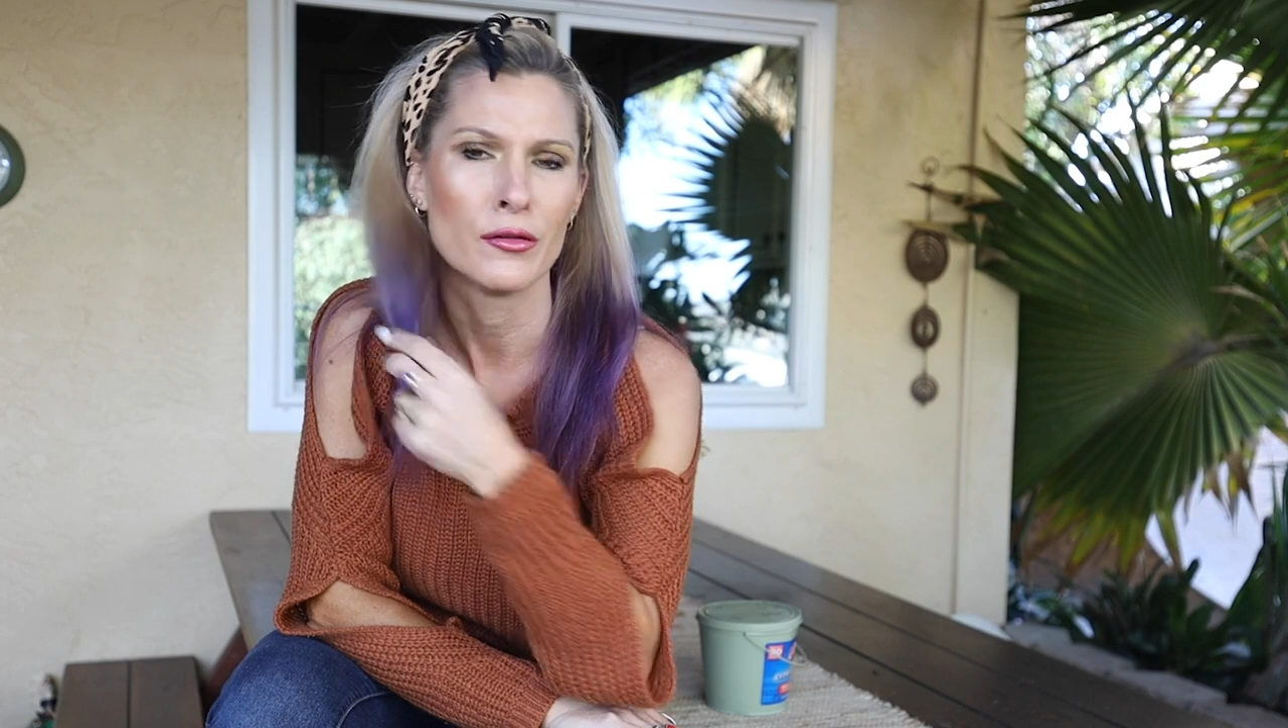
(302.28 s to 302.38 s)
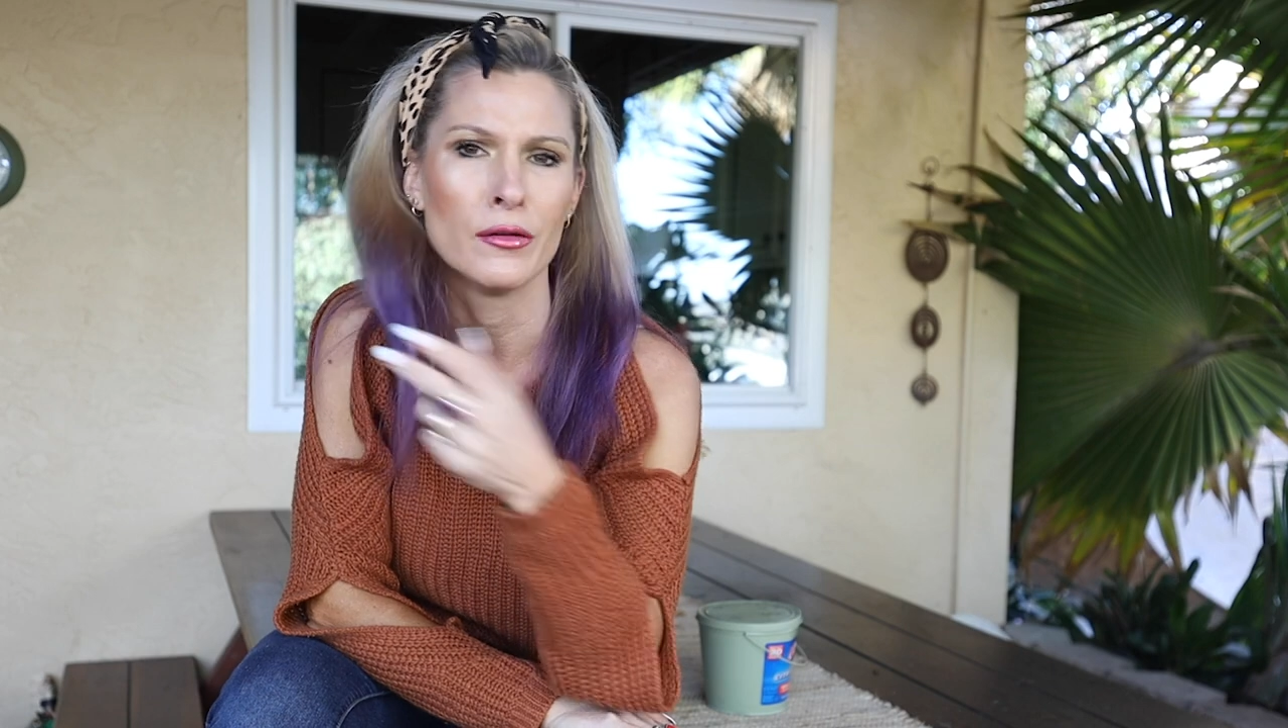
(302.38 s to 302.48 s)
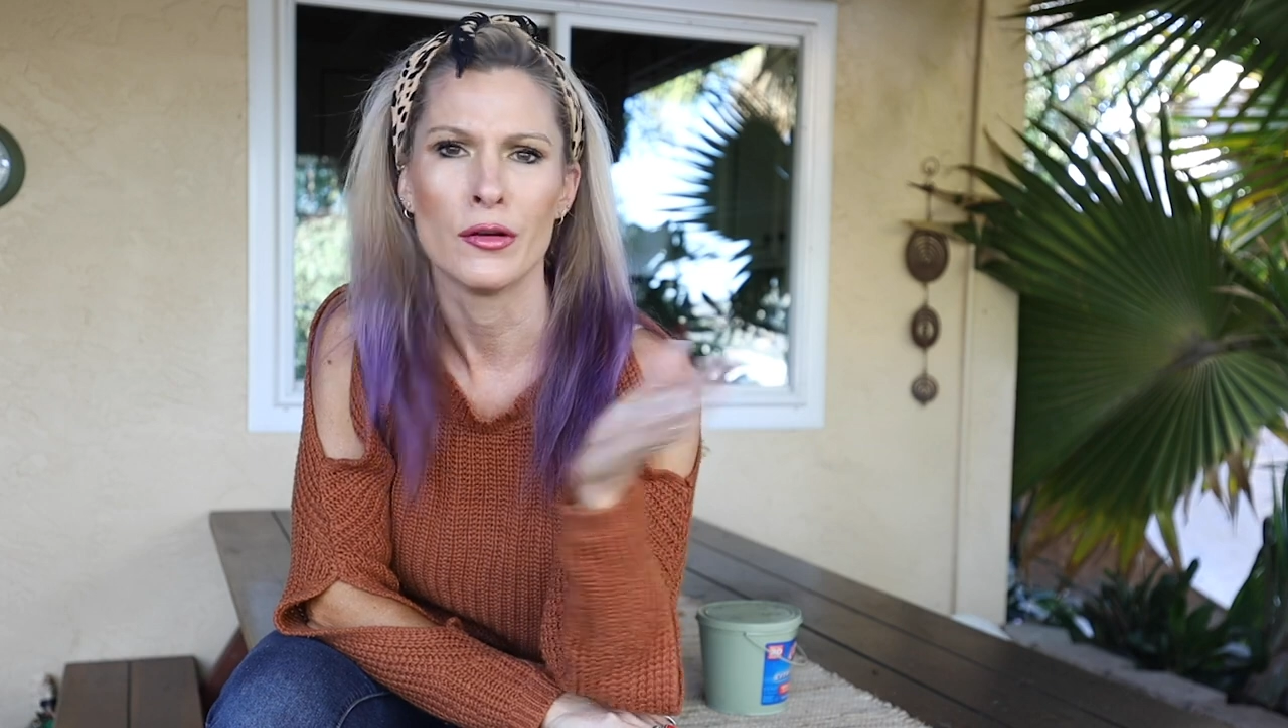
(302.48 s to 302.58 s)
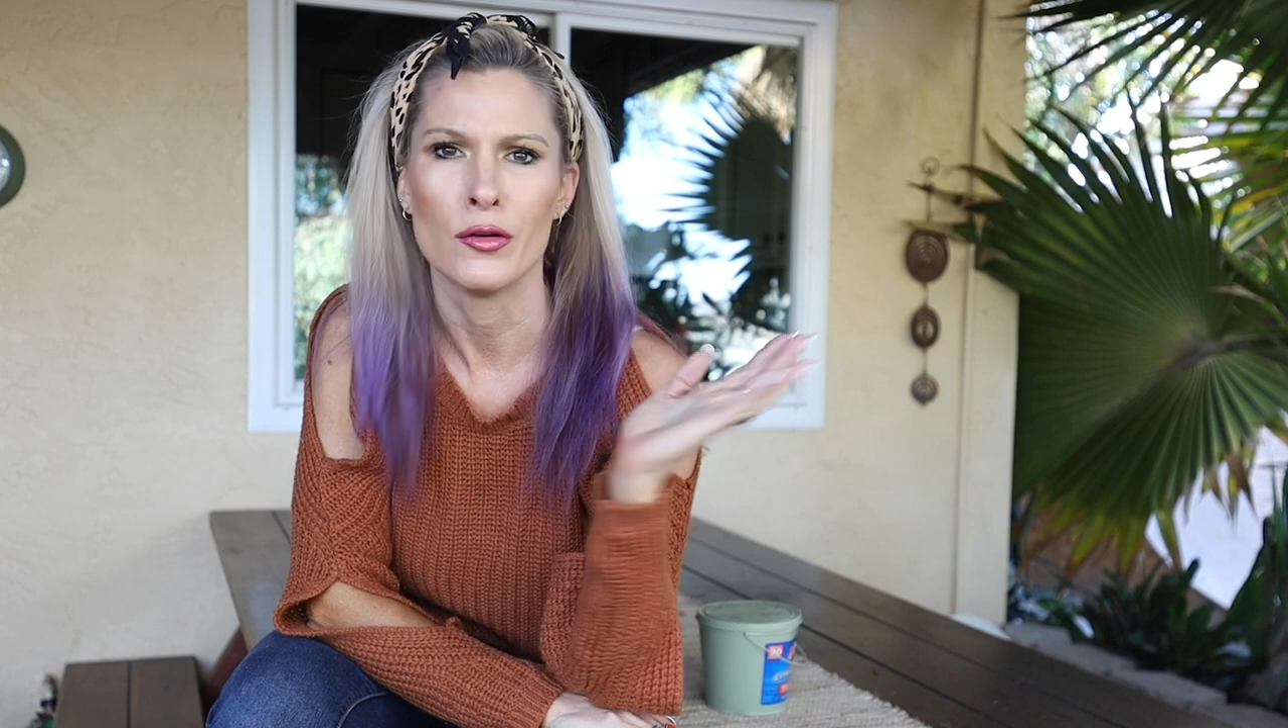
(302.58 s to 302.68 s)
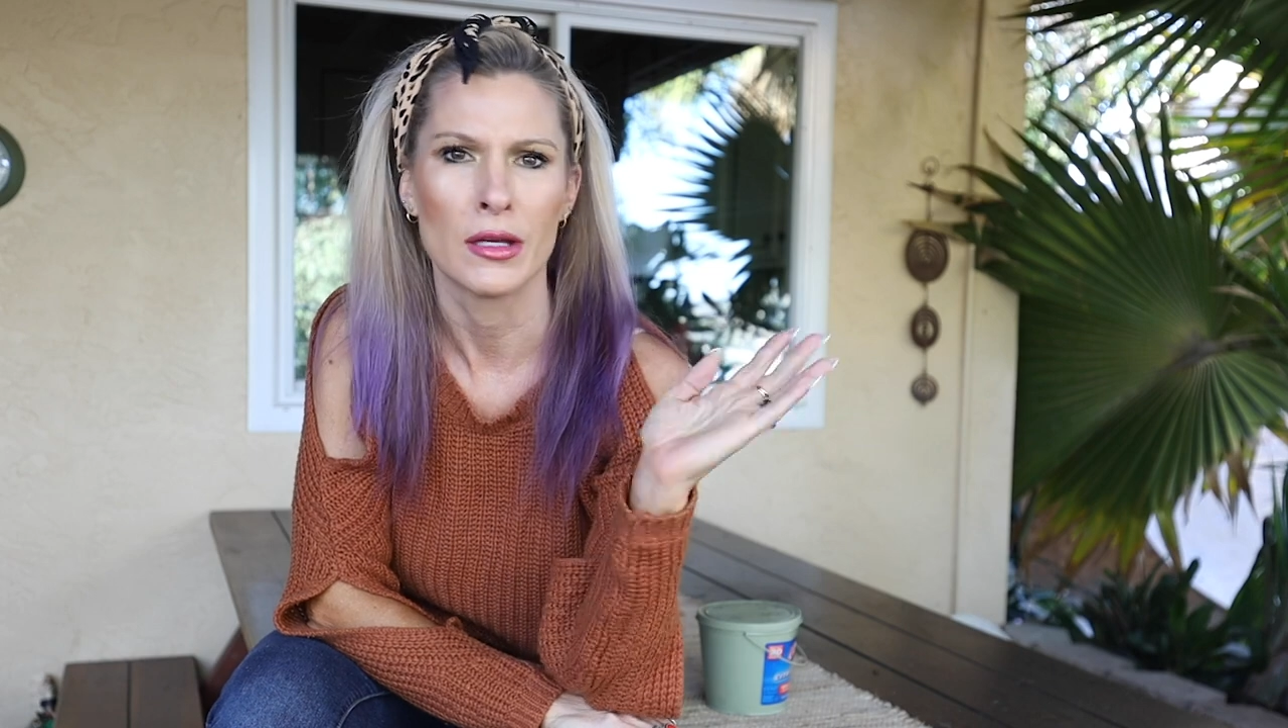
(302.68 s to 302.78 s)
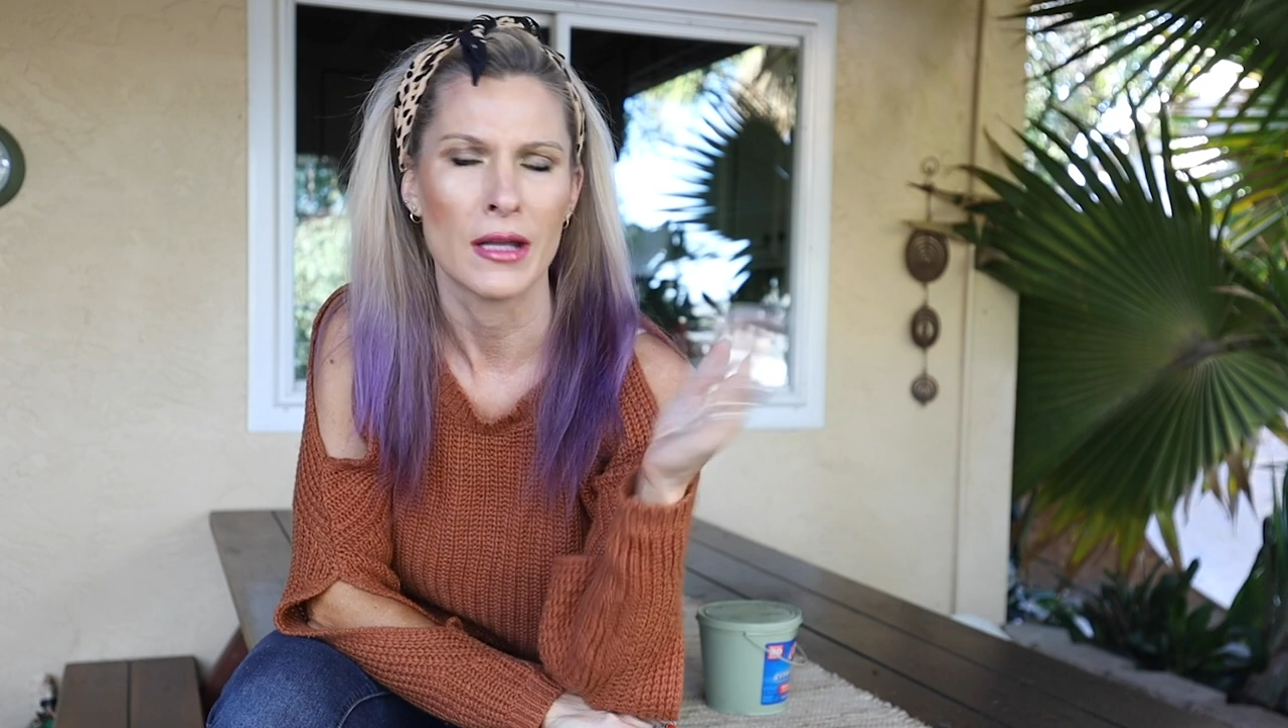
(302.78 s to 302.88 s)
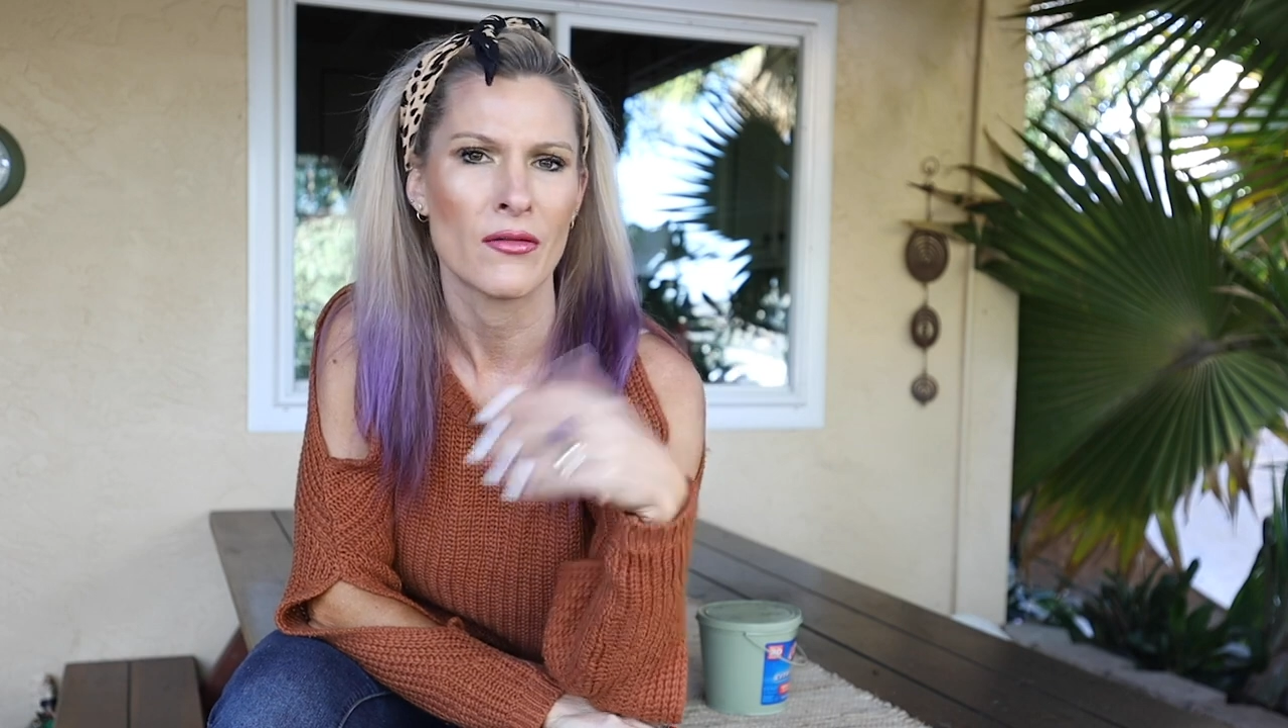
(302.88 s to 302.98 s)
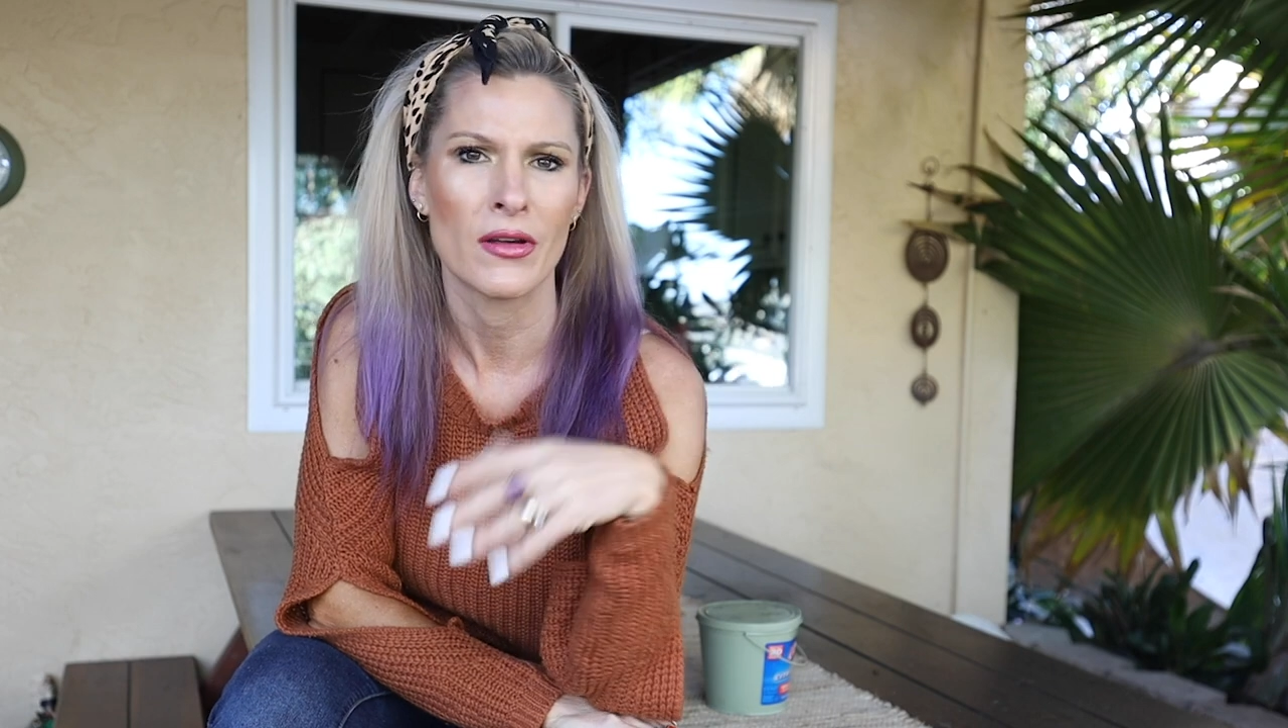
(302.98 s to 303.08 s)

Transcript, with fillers: and you can have